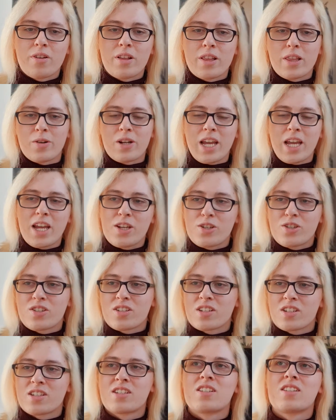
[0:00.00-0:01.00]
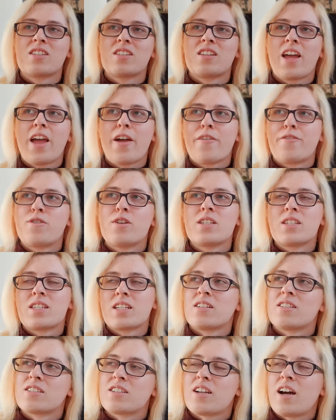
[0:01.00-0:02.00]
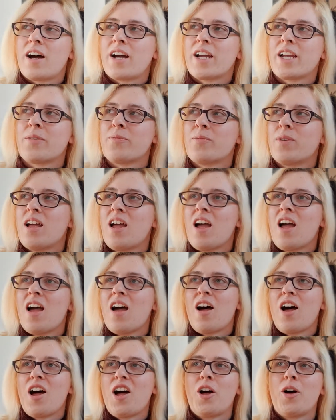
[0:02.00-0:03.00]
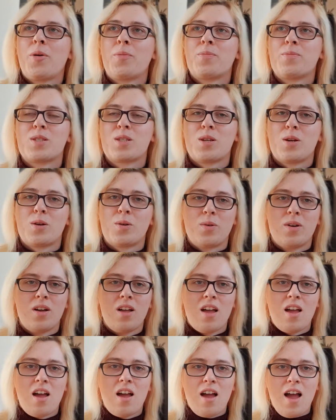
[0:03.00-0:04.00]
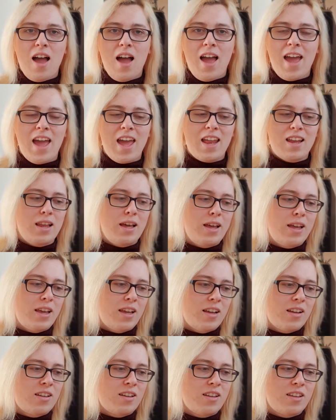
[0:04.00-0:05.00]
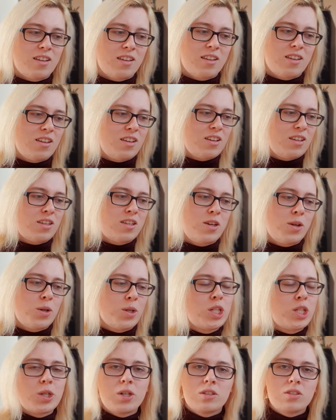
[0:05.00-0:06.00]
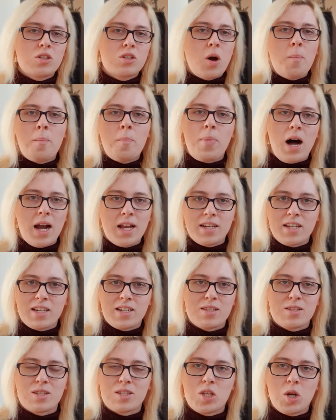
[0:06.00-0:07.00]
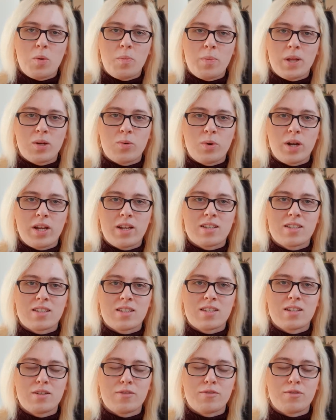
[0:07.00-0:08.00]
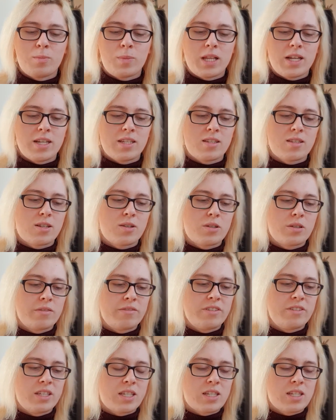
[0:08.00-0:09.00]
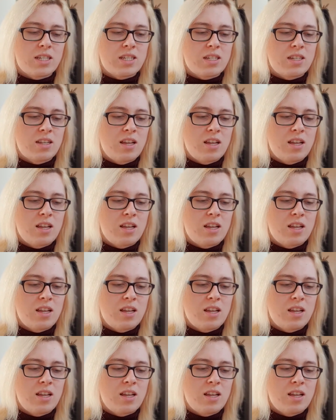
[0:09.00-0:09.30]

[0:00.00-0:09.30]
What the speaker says: location every single time. So I had like, you could combine it in so many ways, the different places you could visit.